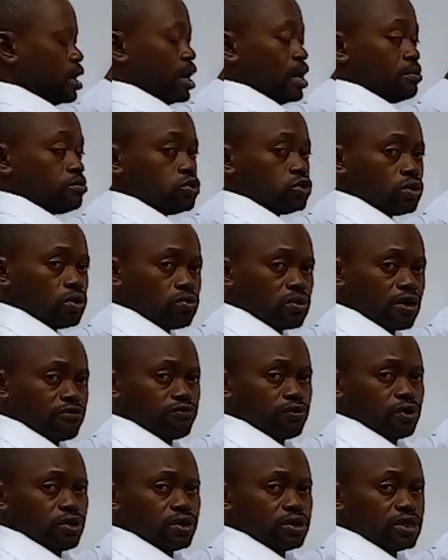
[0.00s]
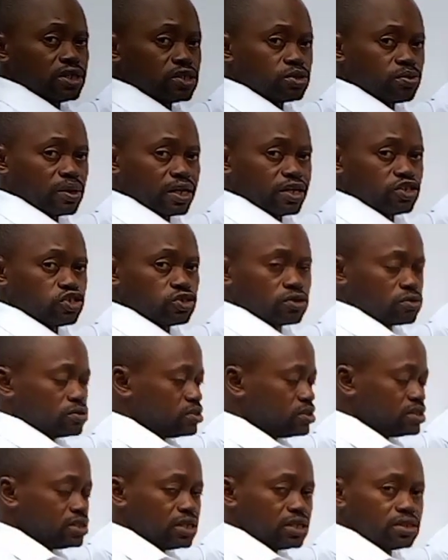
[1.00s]
I am sure we are following the explanation
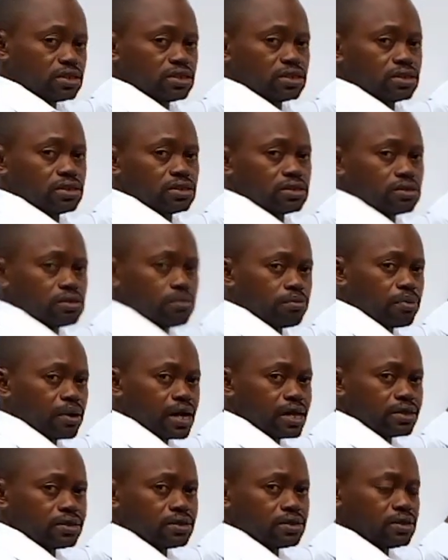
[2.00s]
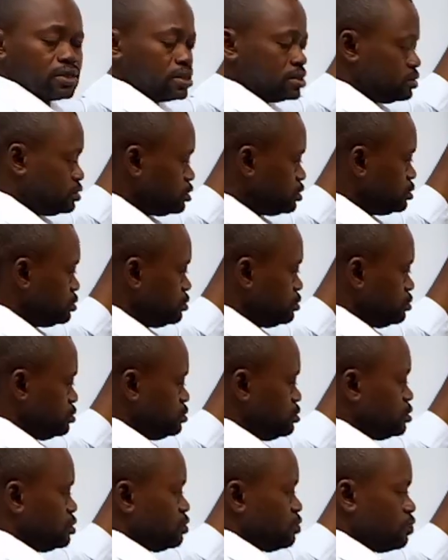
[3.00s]
stage by stage,
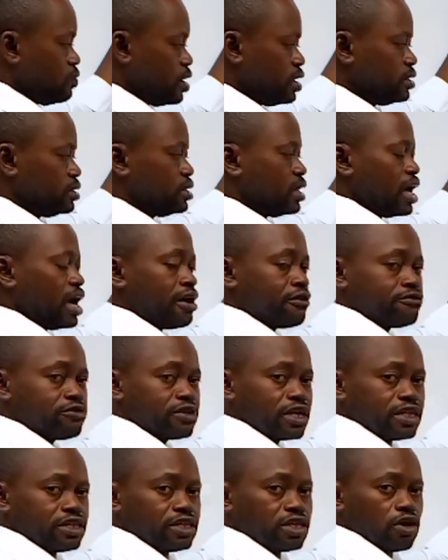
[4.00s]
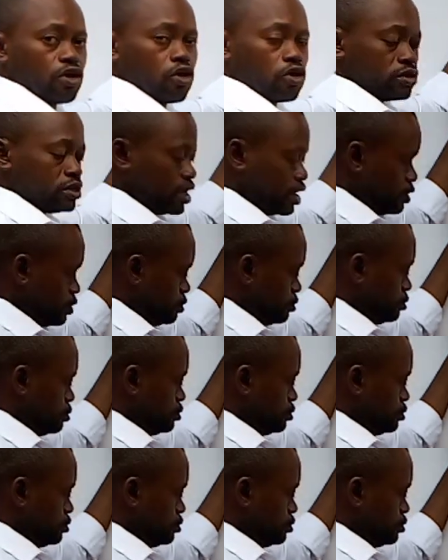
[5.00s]
one after the other.